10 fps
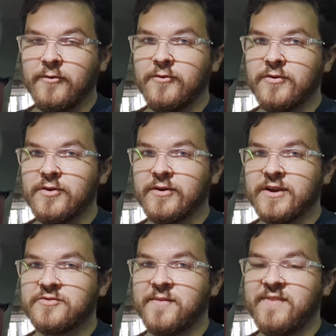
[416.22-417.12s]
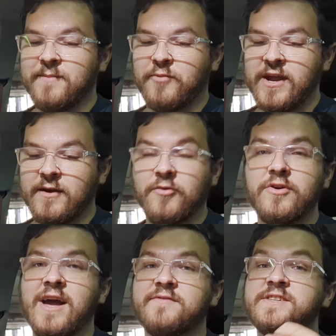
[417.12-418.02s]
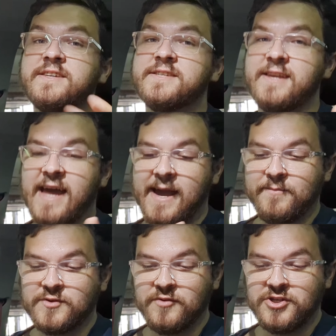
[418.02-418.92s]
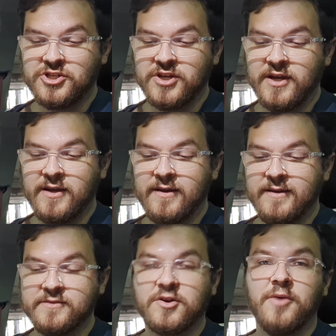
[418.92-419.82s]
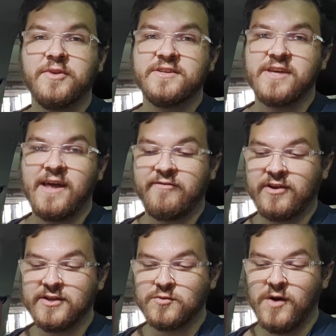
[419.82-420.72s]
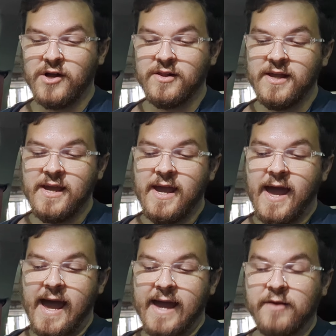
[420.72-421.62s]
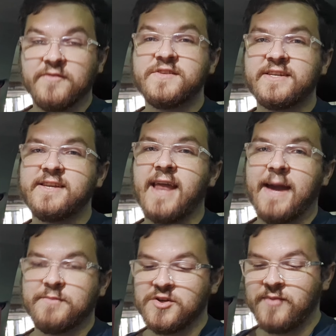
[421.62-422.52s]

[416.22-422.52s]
or you're going to trip that breaker, or you have 16 amps, which is common in South Africa as well. And with 16 amps, you'll